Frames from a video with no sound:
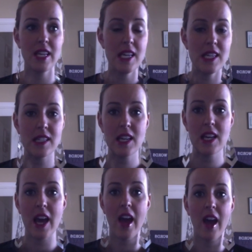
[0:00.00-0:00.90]

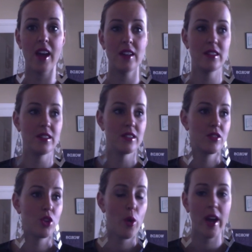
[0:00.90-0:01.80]
easy
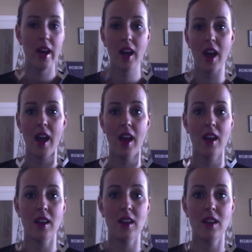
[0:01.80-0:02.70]
and quick
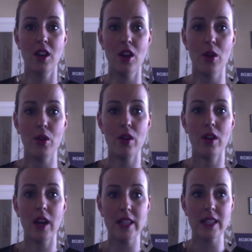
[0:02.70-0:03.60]
and, you
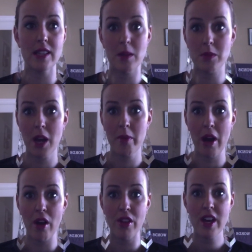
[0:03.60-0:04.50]
know, at the same time
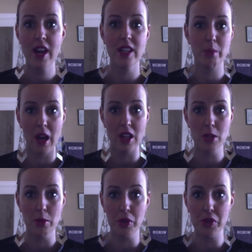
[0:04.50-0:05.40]
healthy as
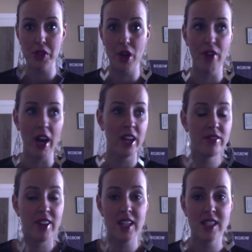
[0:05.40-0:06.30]
possible. So if I
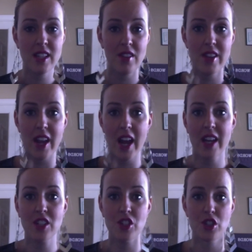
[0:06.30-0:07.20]
can find stuff that I
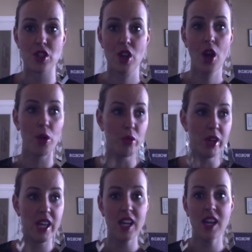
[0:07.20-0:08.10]
can just
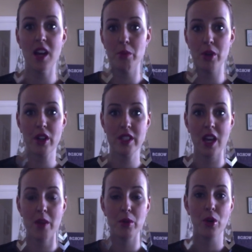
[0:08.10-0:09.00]
reheat and put on the
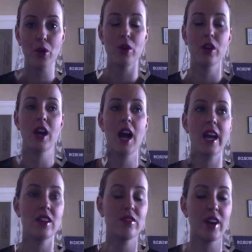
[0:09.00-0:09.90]
table, or I
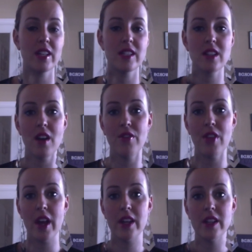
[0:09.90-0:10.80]
can find stuff
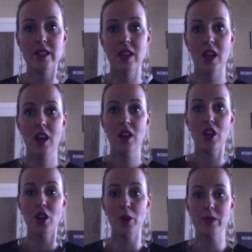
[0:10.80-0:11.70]
that is,
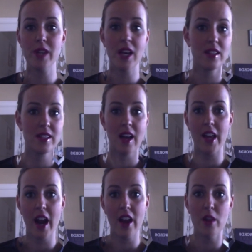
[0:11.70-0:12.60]
you know, take the
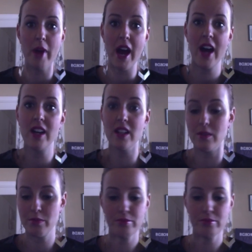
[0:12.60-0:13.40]
salad out of the bag and